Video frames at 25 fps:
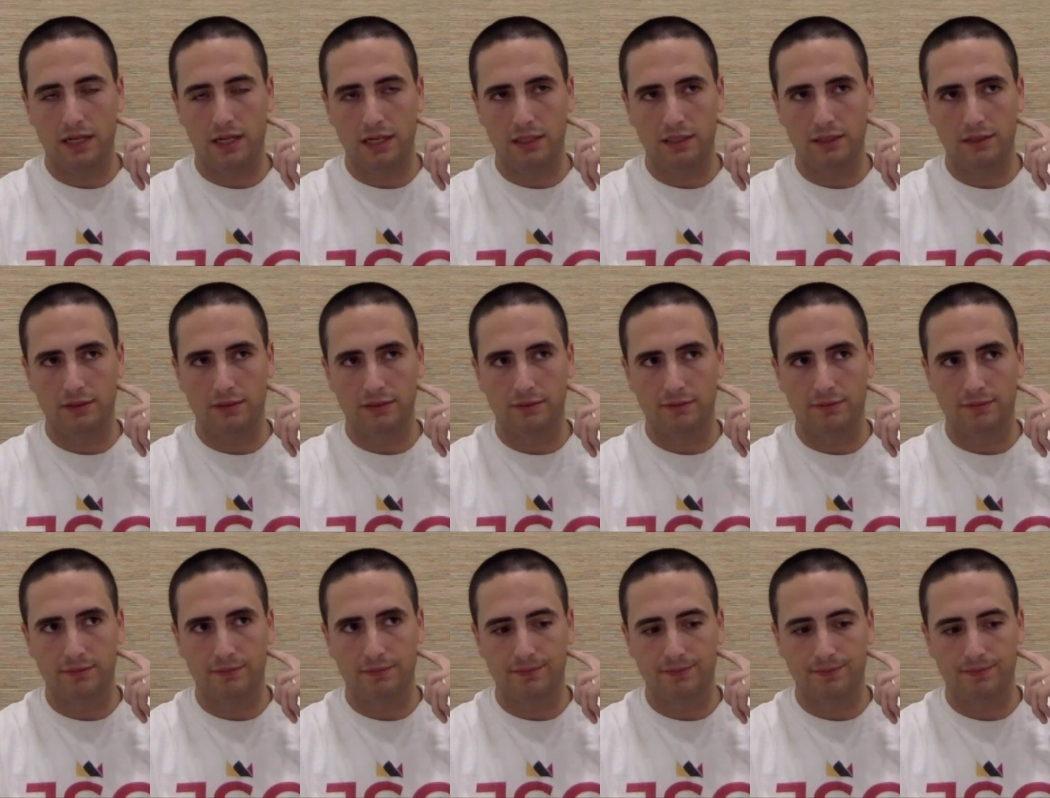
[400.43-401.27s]
I didn't.
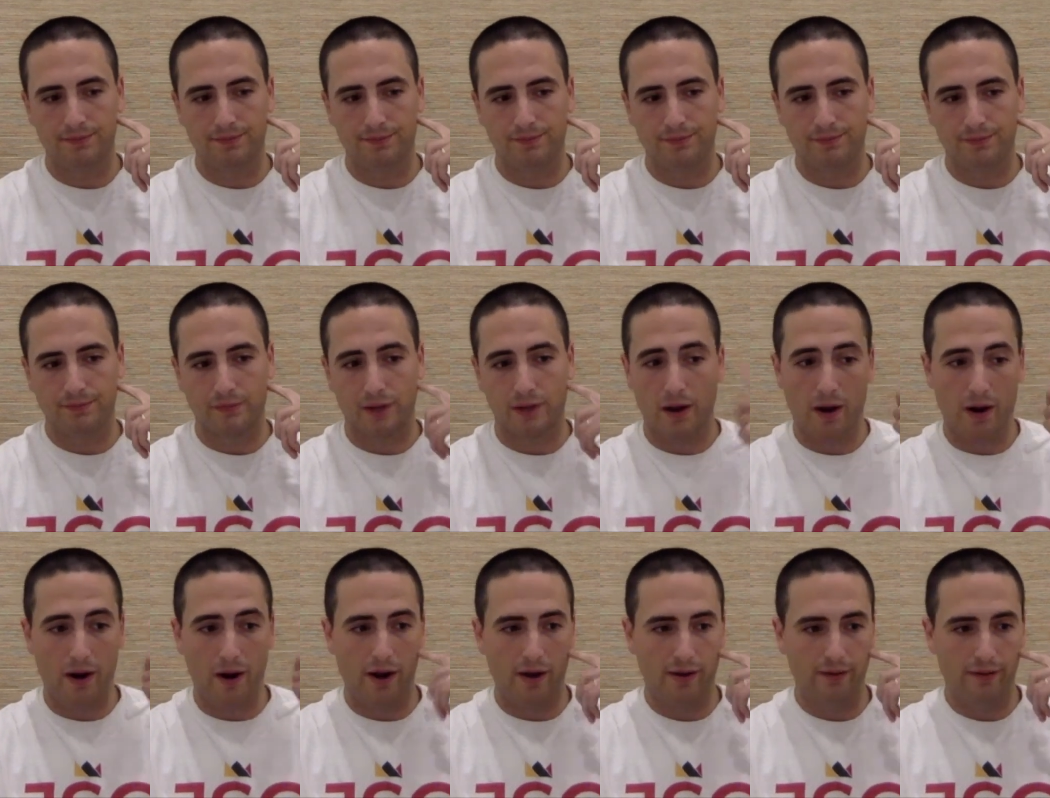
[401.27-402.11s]

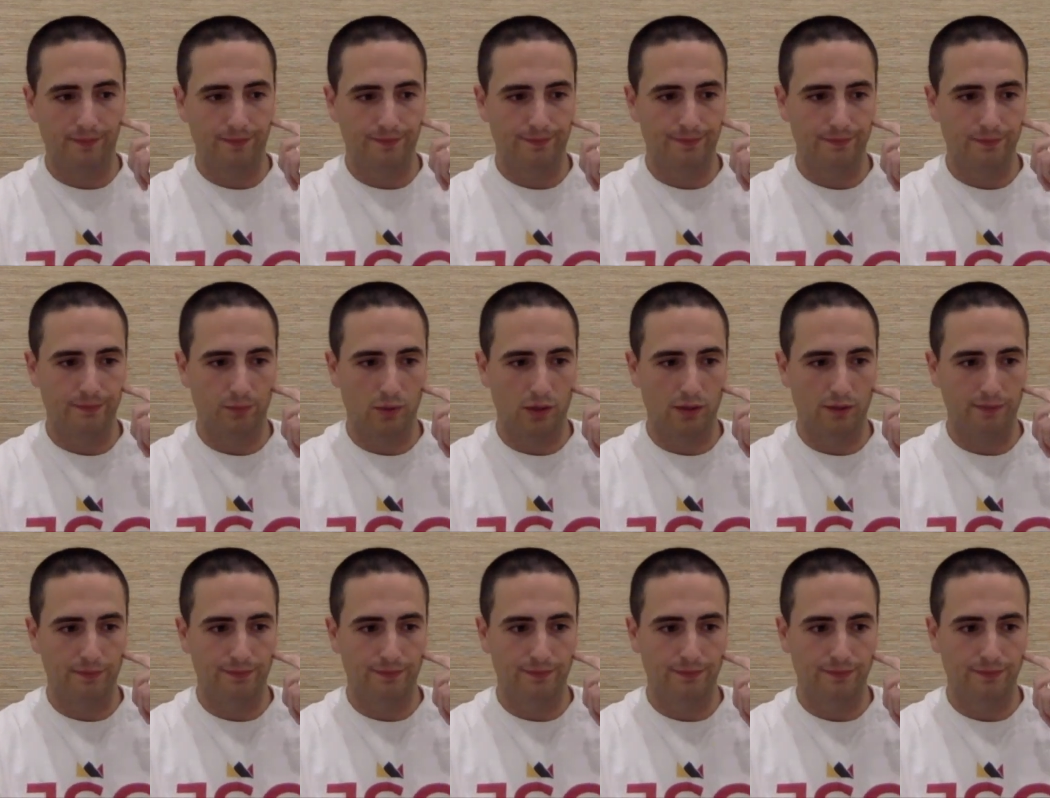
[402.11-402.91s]
All right. Well,